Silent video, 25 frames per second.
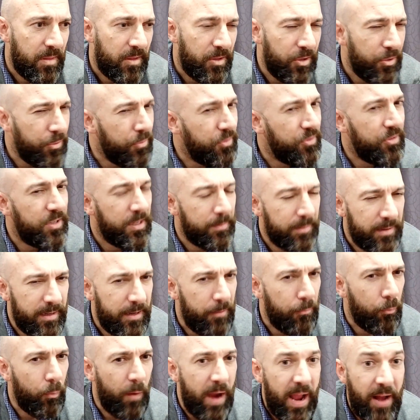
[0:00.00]
You typically
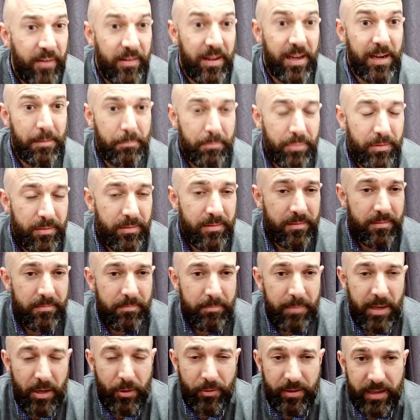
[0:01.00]
round up
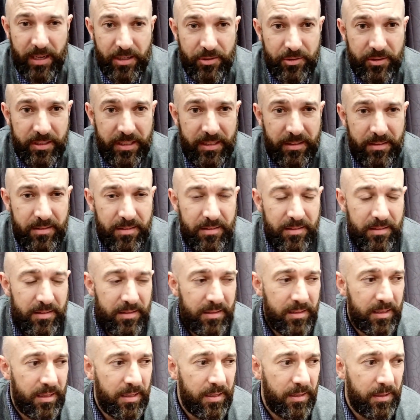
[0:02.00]
battle casualties.
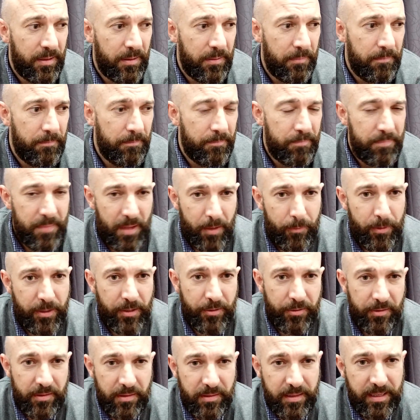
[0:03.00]
I won't go
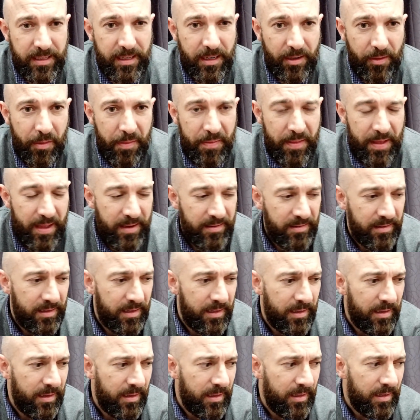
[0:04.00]
into detail on that.
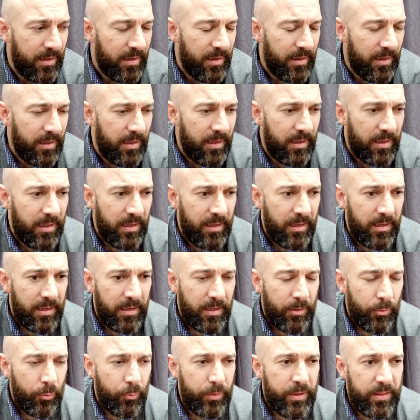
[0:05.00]

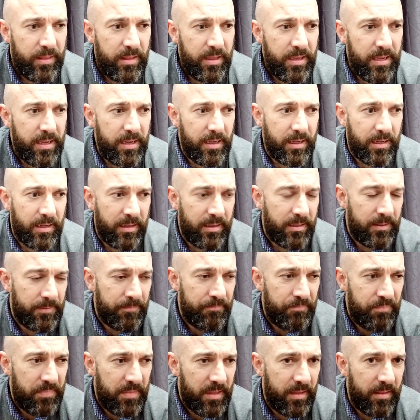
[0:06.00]
With the
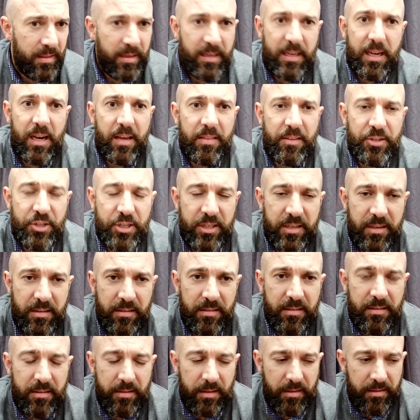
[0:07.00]

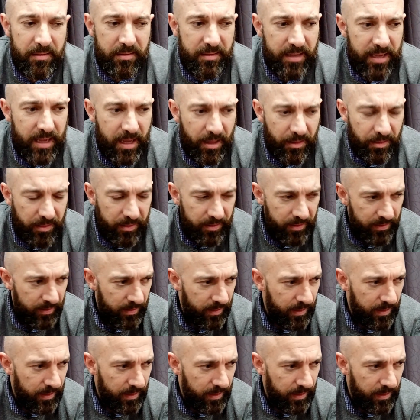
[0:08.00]
Carthaginians to the south,